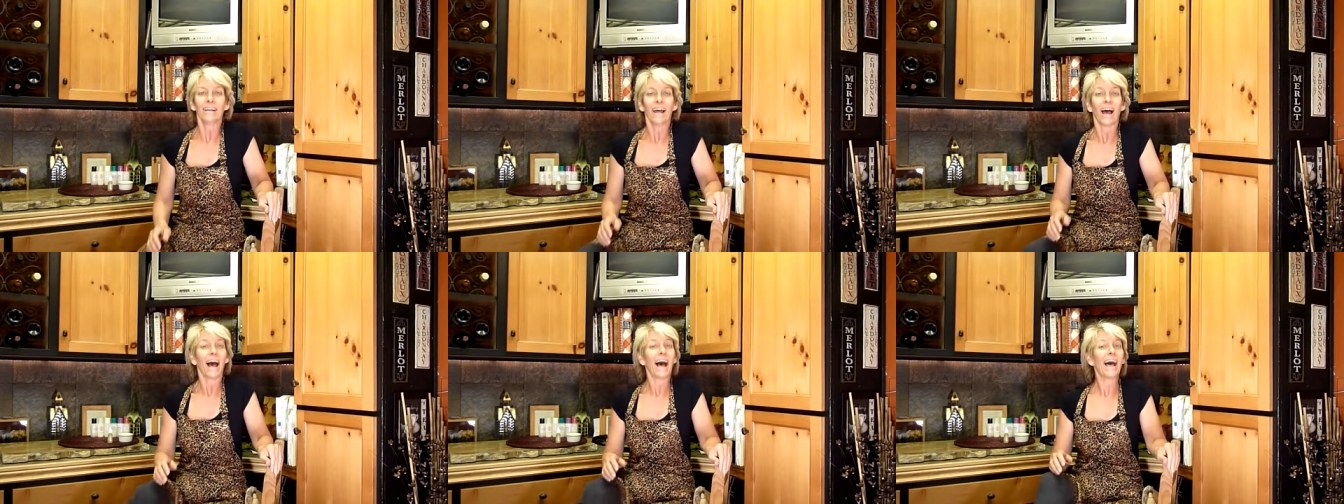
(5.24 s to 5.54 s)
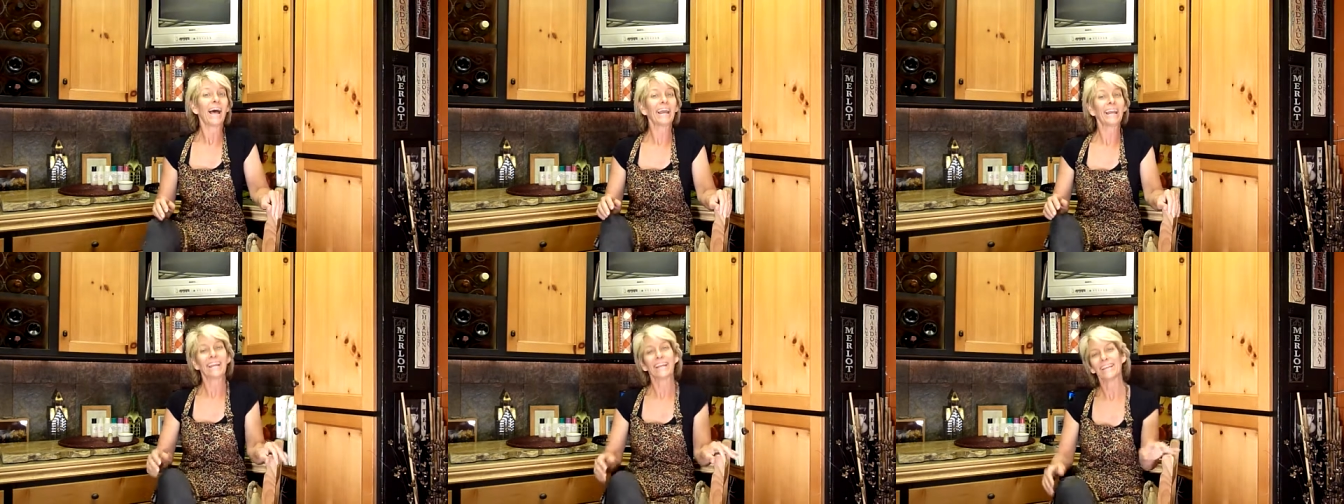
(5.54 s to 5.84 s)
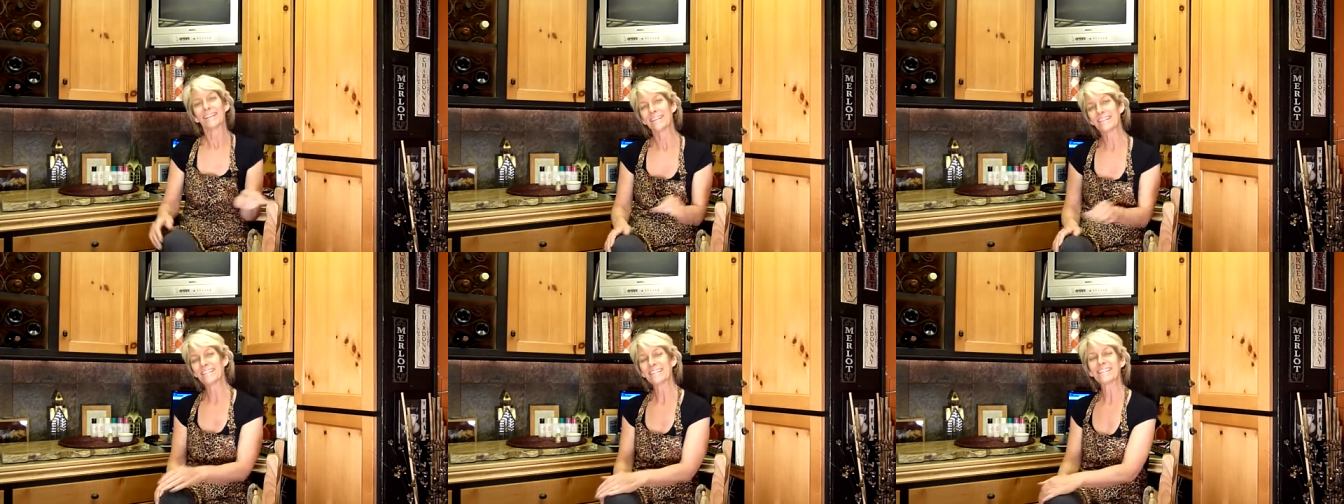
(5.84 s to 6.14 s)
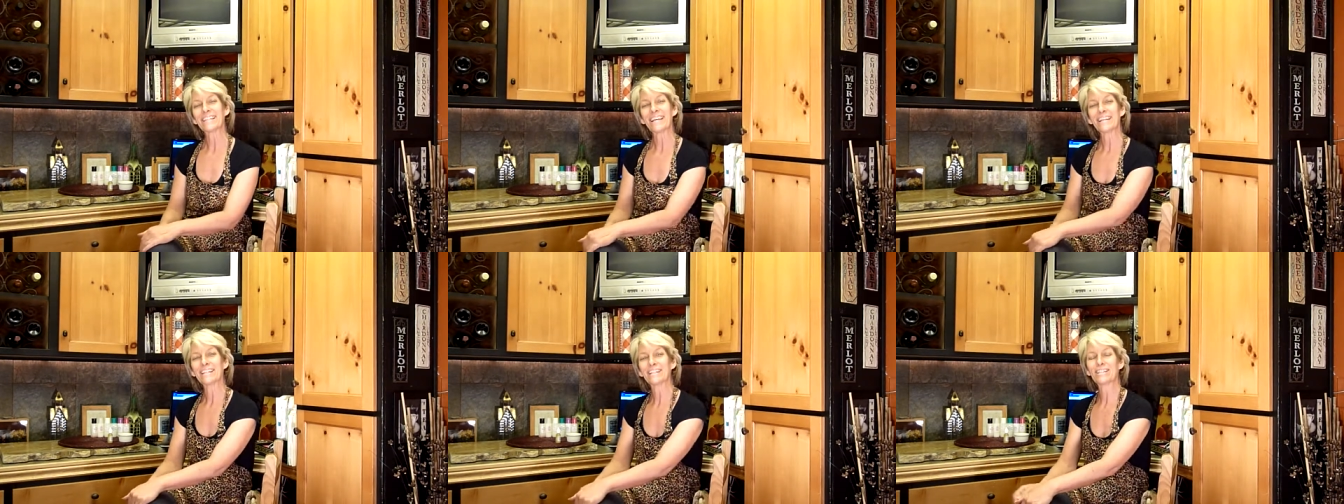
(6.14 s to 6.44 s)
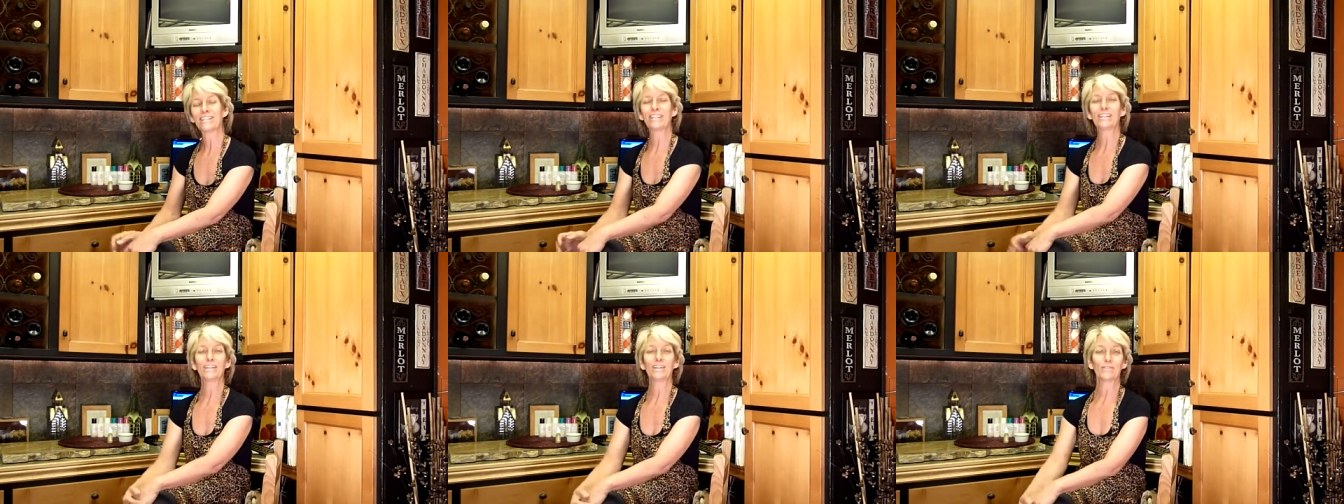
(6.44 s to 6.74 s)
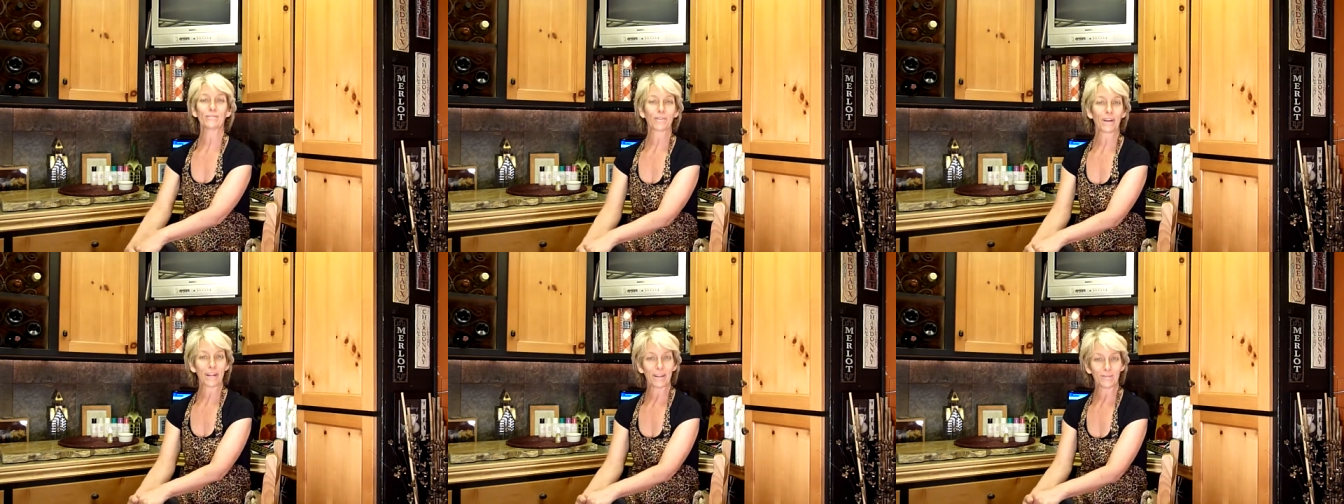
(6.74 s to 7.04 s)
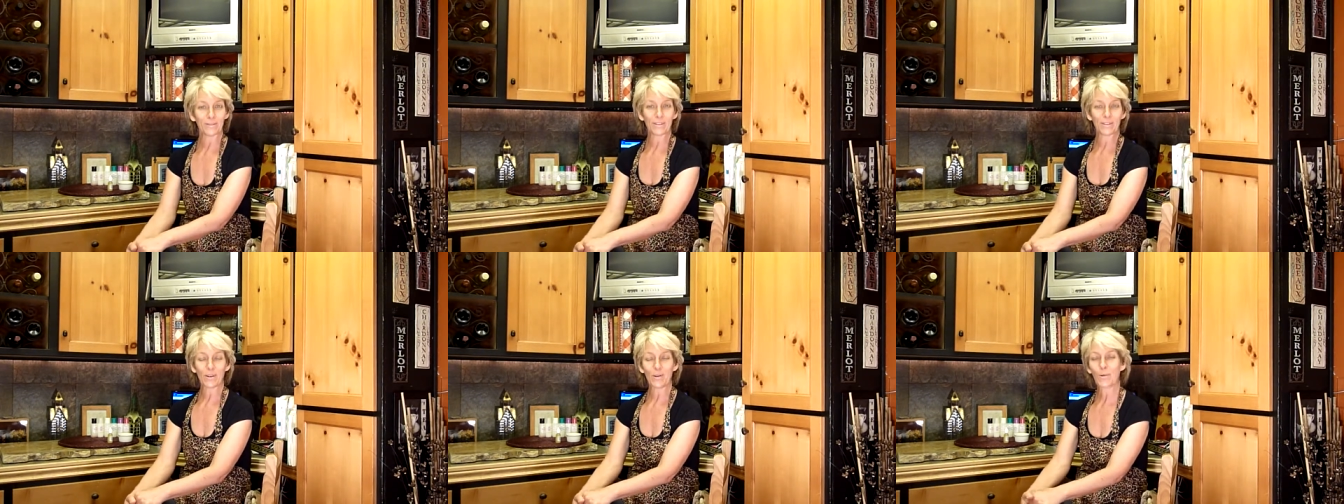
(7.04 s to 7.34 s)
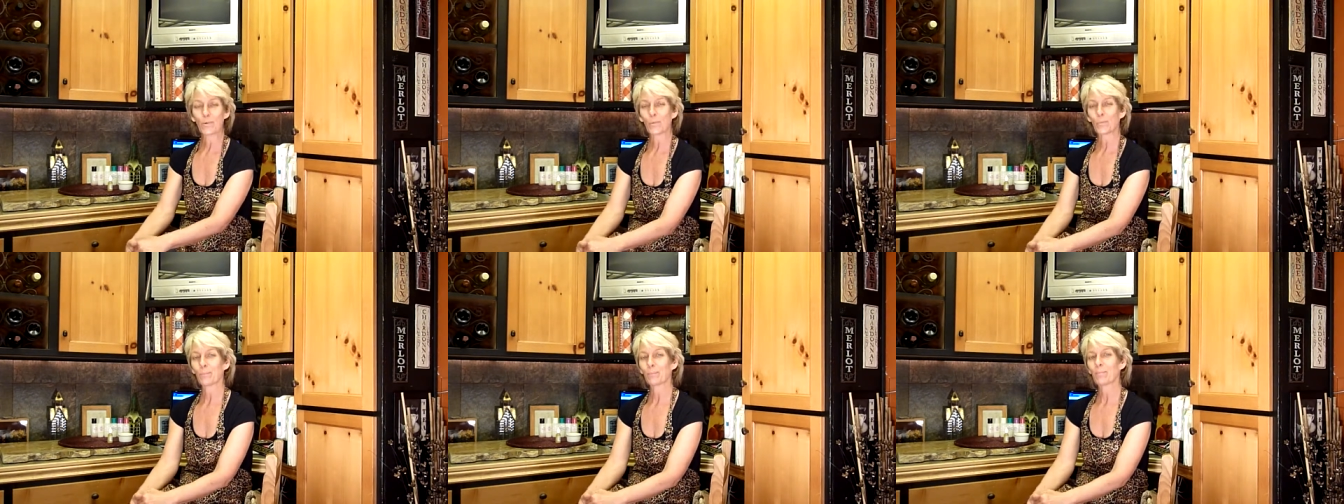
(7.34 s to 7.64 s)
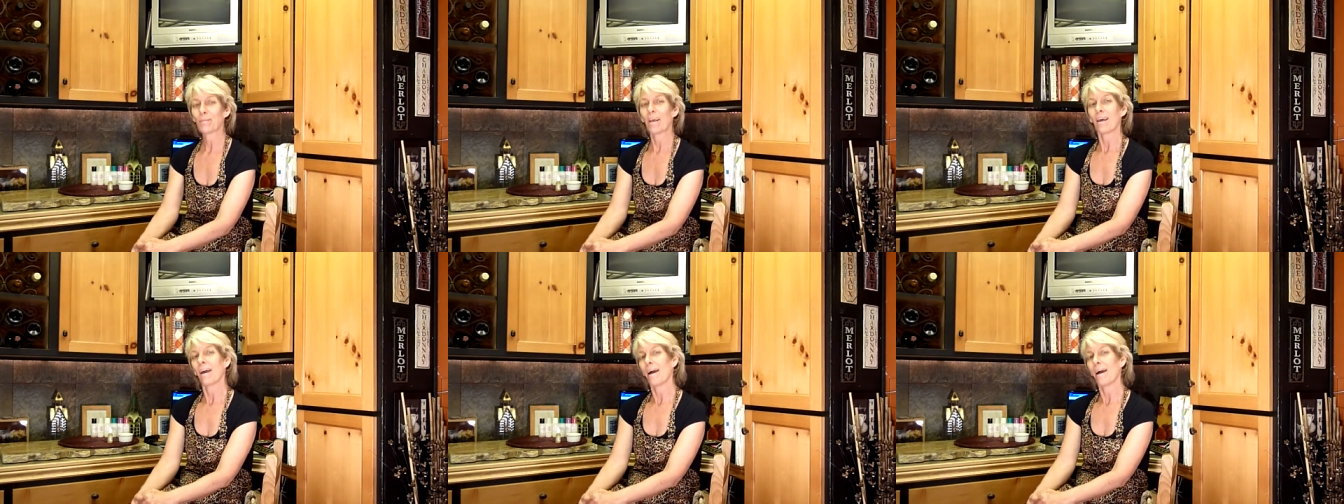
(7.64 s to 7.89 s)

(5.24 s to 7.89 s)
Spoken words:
Hi, this is Allison at Ray of Soap.